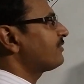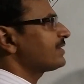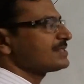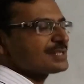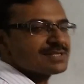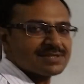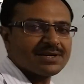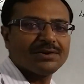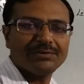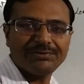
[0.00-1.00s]
difference
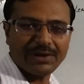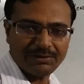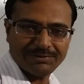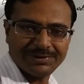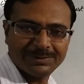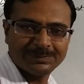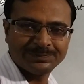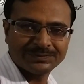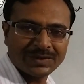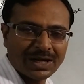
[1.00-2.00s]
is 5.
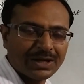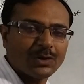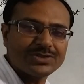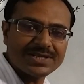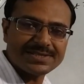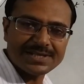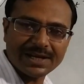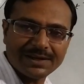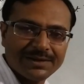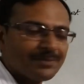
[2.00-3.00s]
Now just
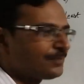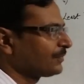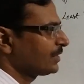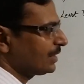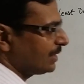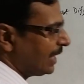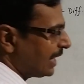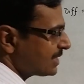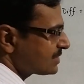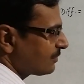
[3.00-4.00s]
check,
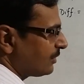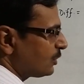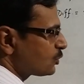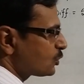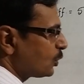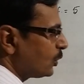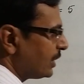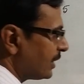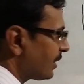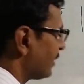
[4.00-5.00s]
as we used to do
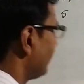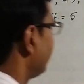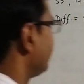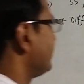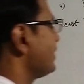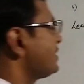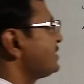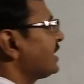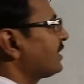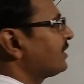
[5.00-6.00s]
here, just
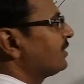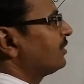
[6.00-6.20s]
check